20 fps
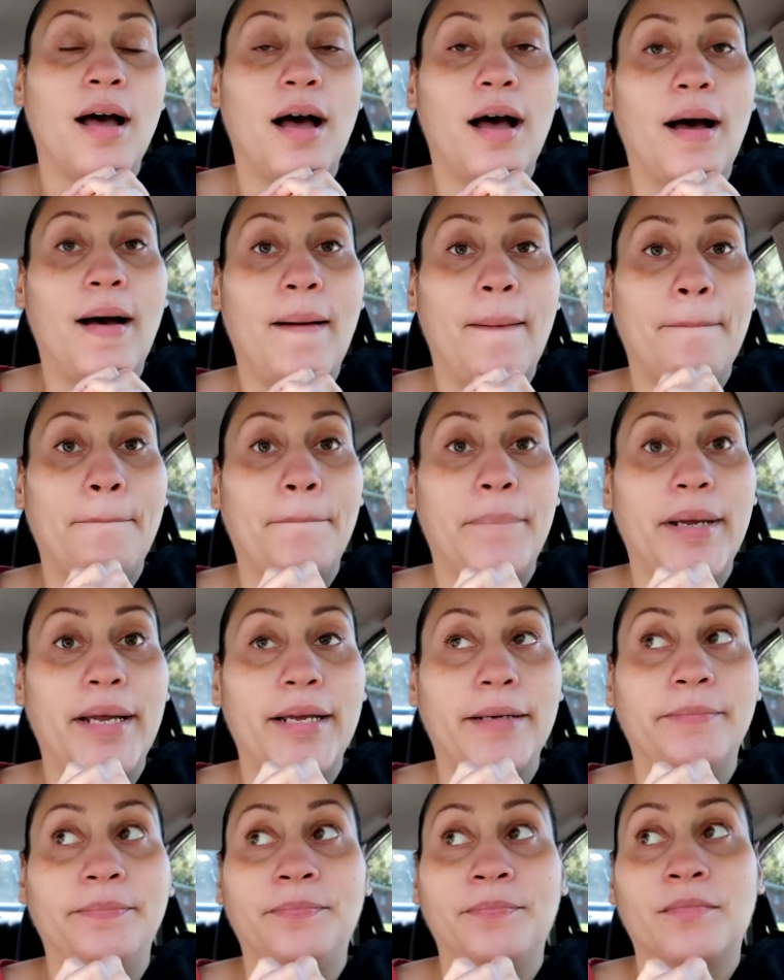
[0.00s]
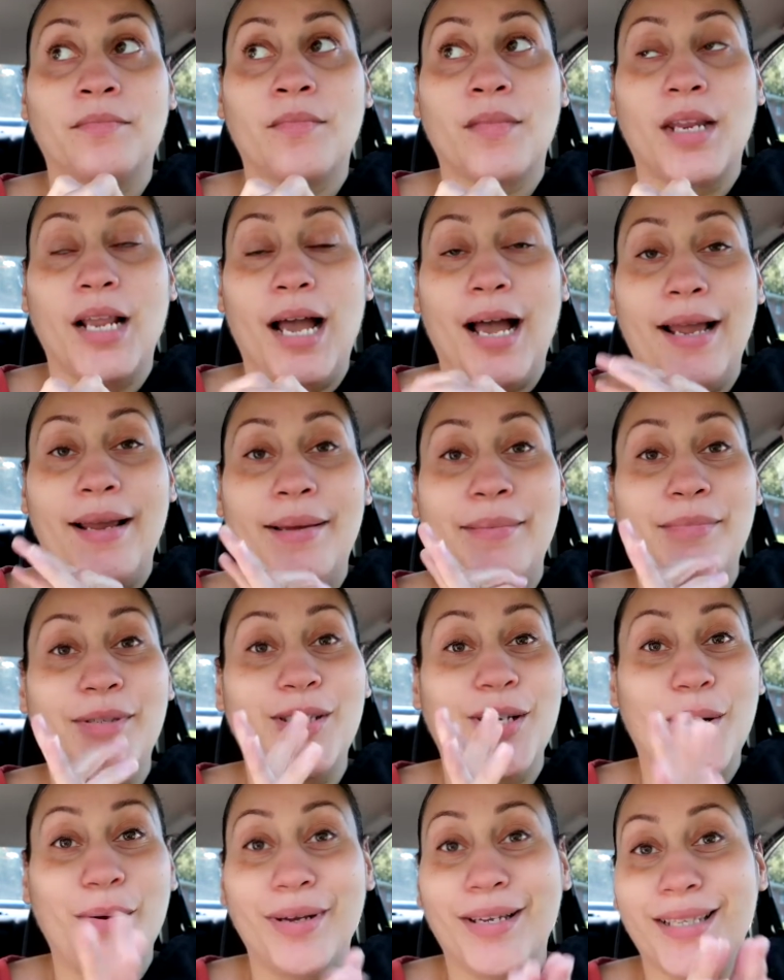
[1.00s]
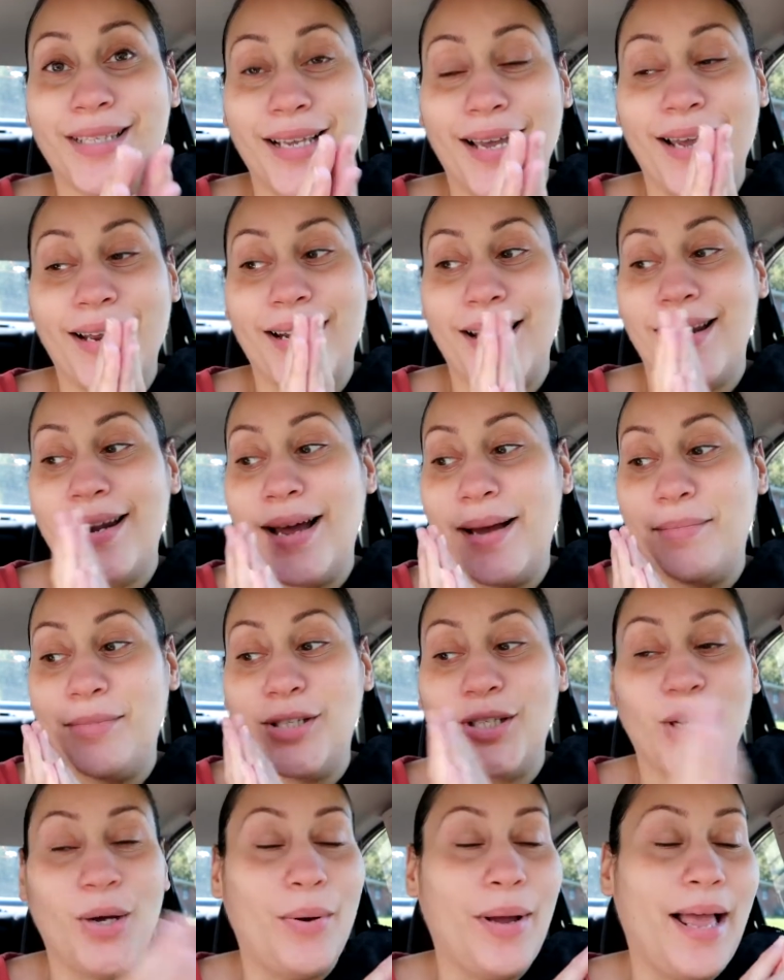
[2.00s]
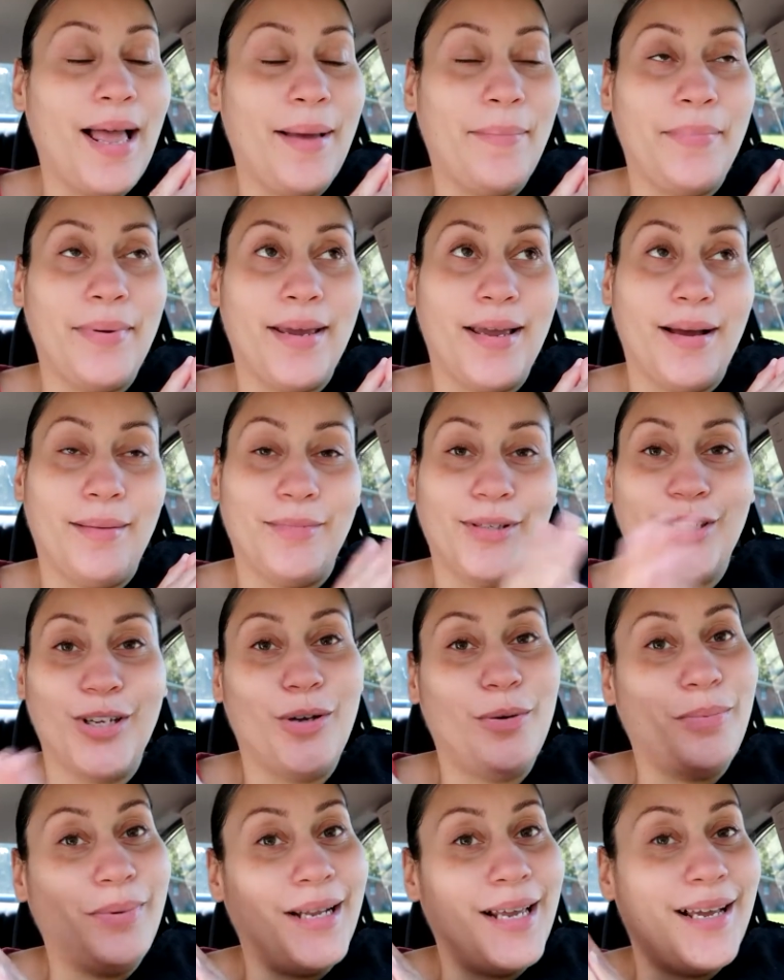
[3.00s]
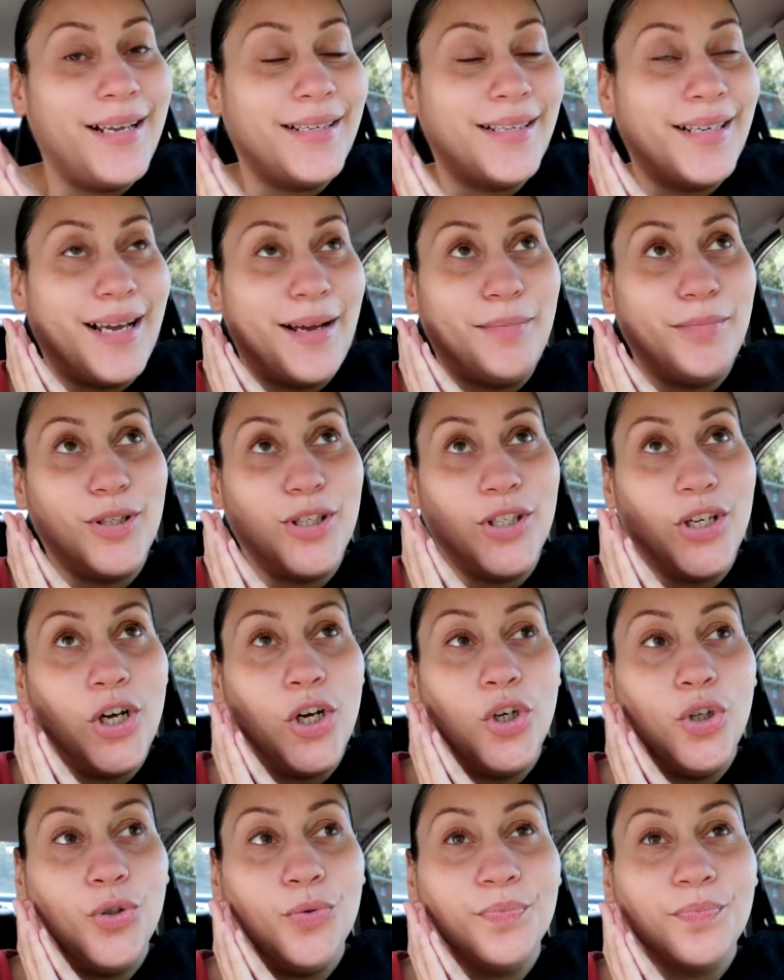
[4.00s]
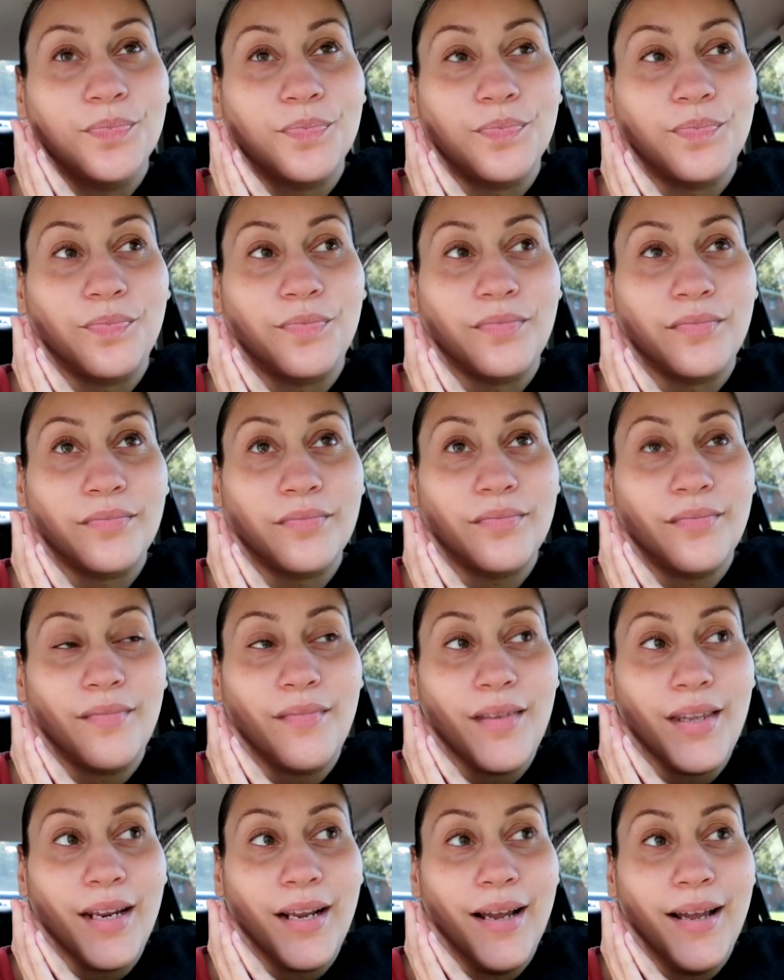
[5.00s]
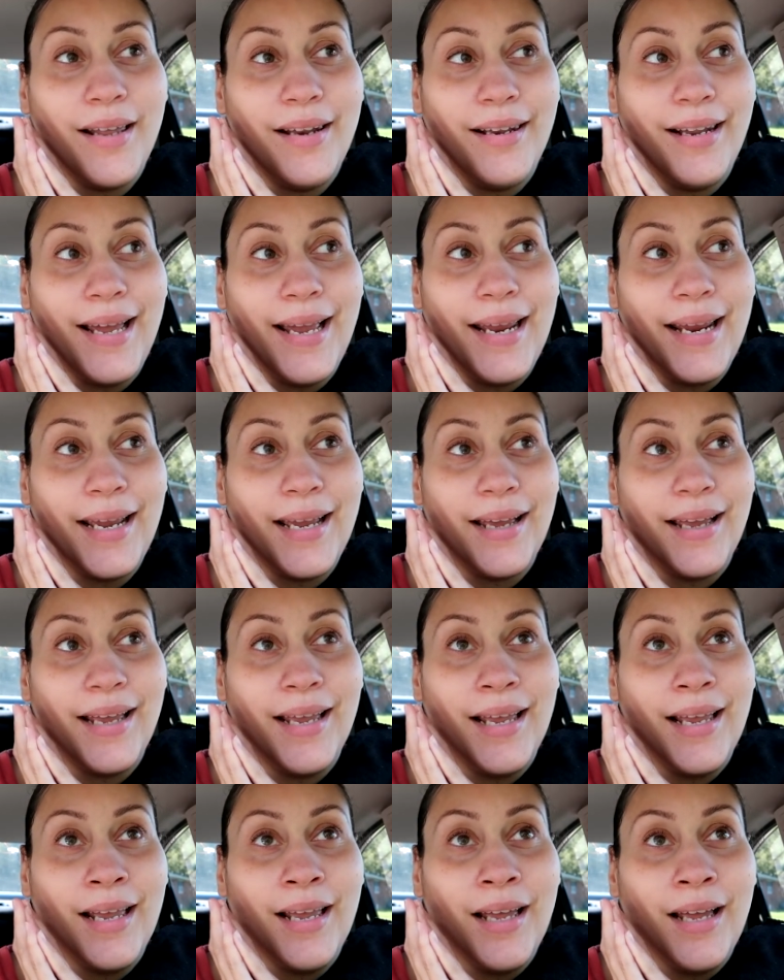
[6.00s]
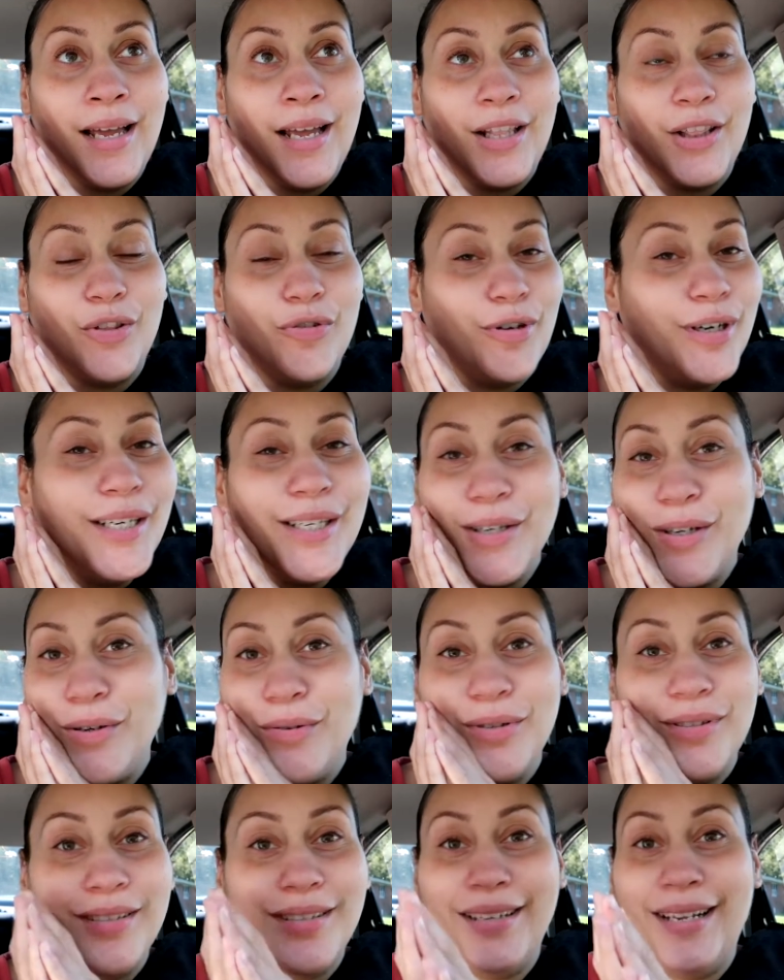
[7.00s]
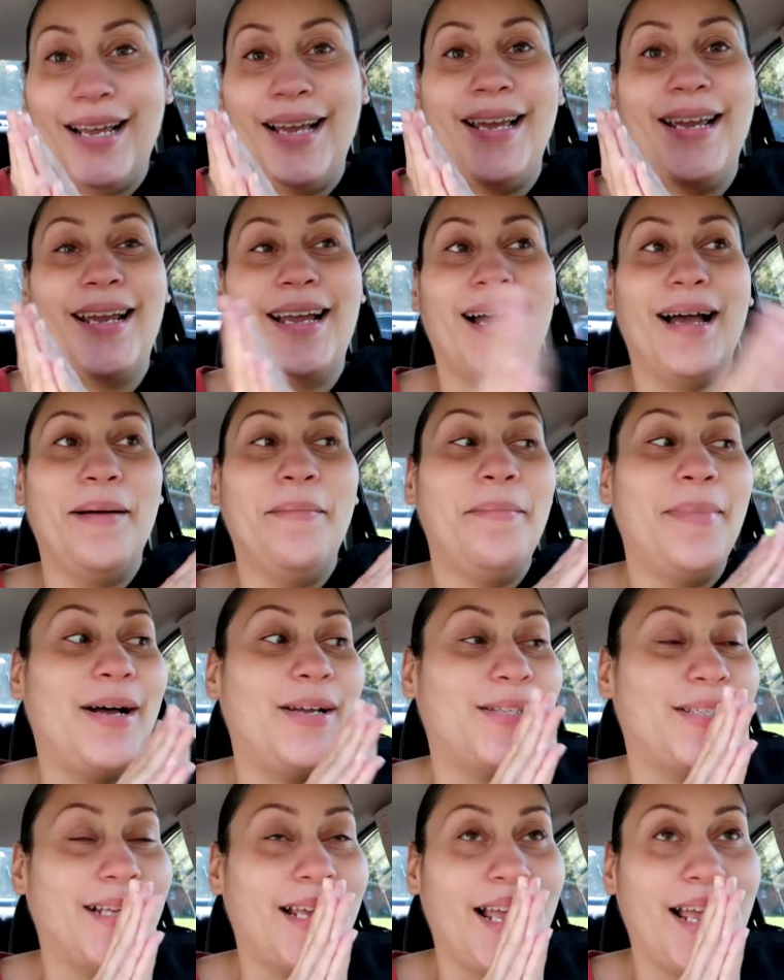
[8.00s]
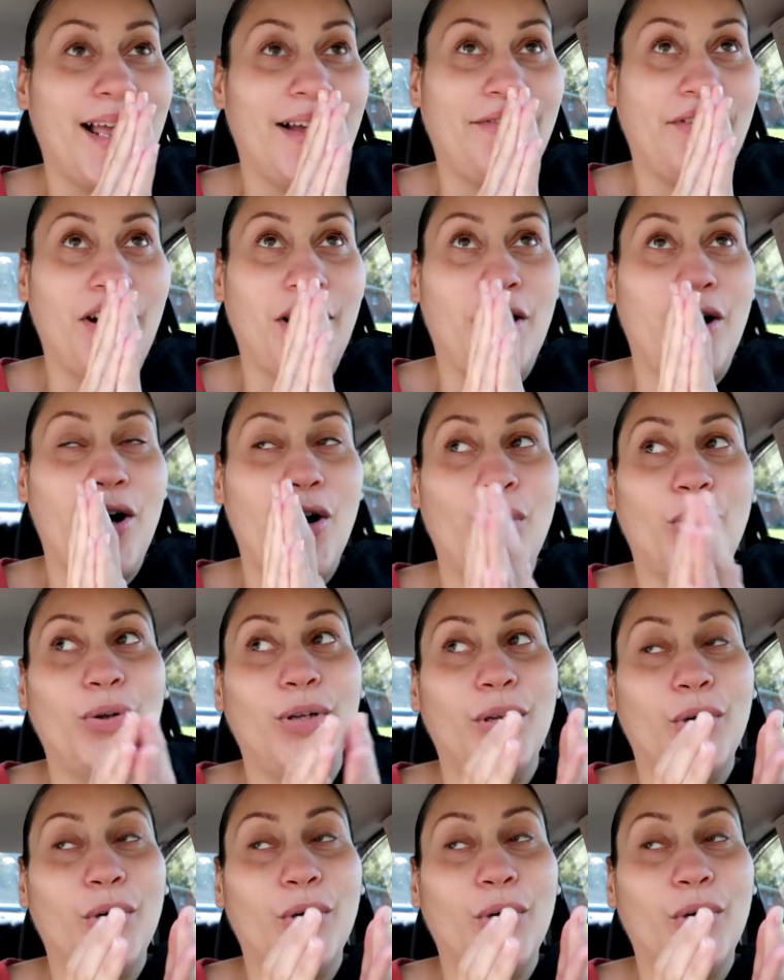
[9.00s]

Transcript: But I am so excited, I'm so happy, I'm so blessed, I'm so like thrilled. Like, I'm about to have a whole